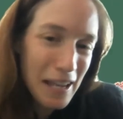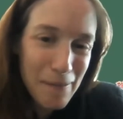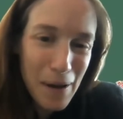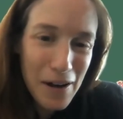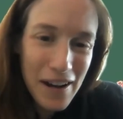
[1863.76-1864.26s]

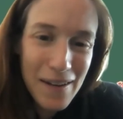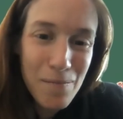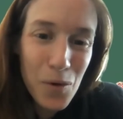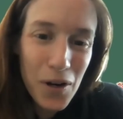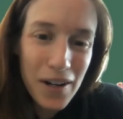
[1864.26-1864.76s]
about it
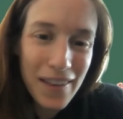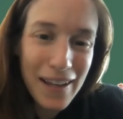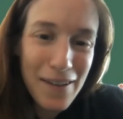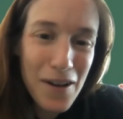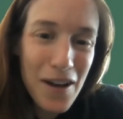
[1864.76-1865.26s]
in more
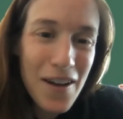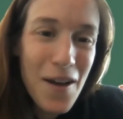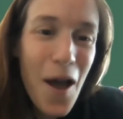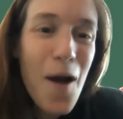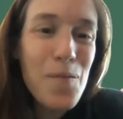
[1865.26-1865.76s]
like of a
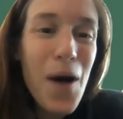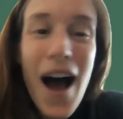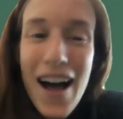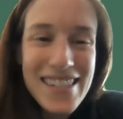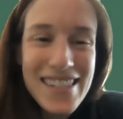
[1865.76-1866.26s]

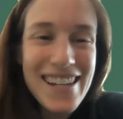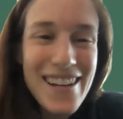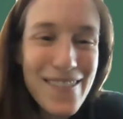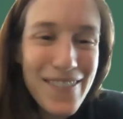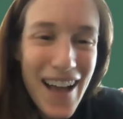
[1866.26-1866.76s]

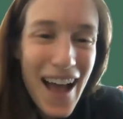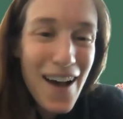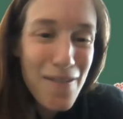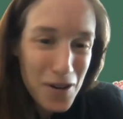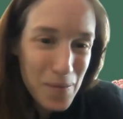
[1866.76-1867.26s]
positive,
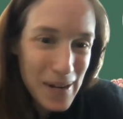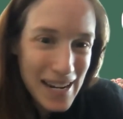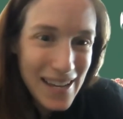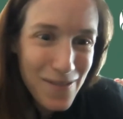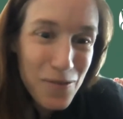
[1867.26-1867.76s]

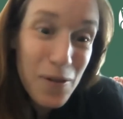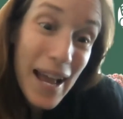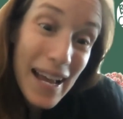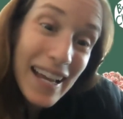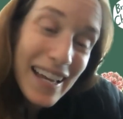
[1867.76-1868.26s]
affirmative
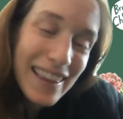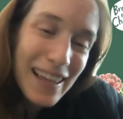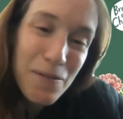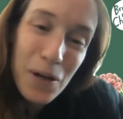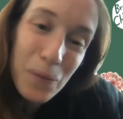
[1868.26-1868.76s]
way.
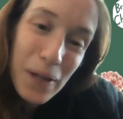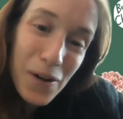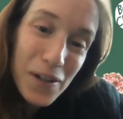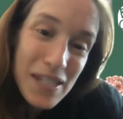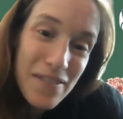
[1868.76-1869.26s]
Like, what are we
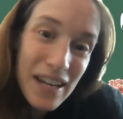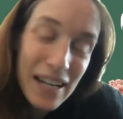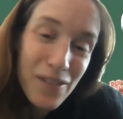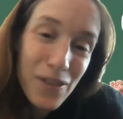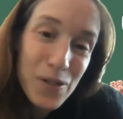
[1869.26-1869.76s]

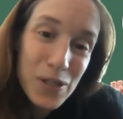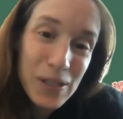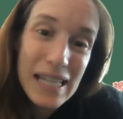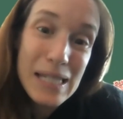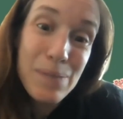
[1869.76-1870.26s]
cultivating through
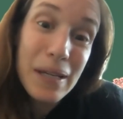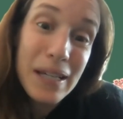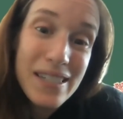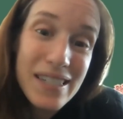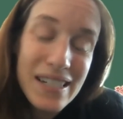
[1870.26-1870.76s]
doing this
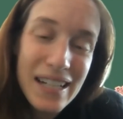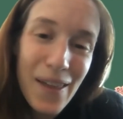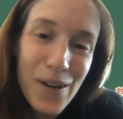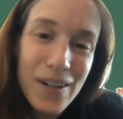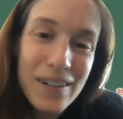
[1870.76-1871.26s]
piece
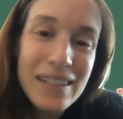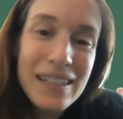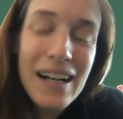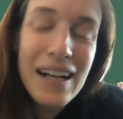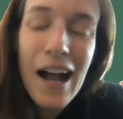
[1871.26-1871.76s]
together?
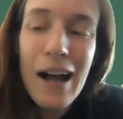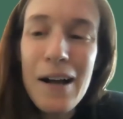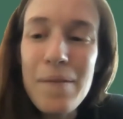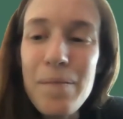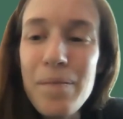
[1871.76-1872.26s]

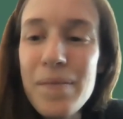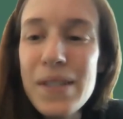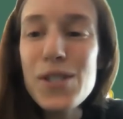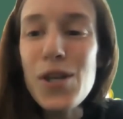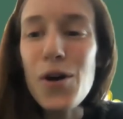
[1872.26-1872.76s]

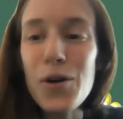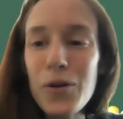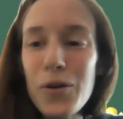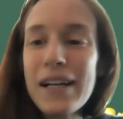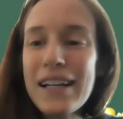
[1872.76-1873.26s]

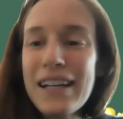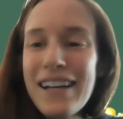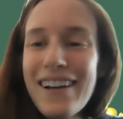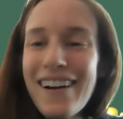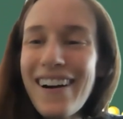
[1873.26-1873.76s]
So,
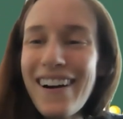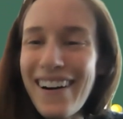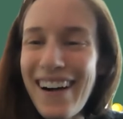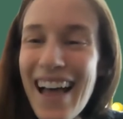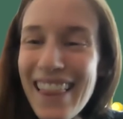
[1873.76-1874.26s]

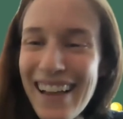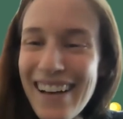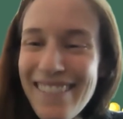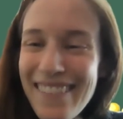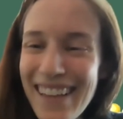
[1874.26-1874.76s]
I
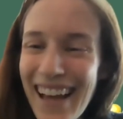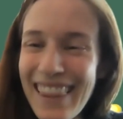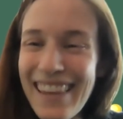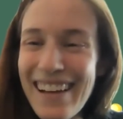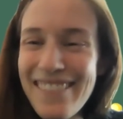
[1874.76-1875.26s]

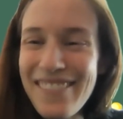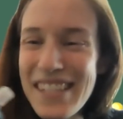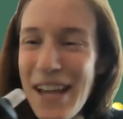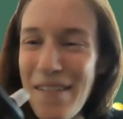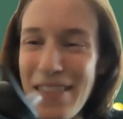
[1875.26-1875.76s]
love
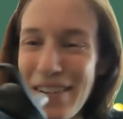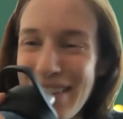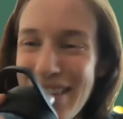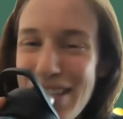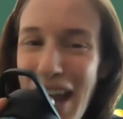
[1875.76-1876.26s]
what's coming through
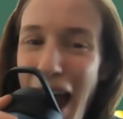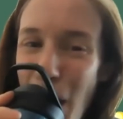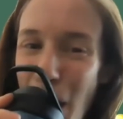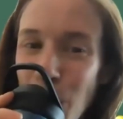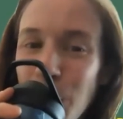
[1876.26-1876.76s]
in the chat.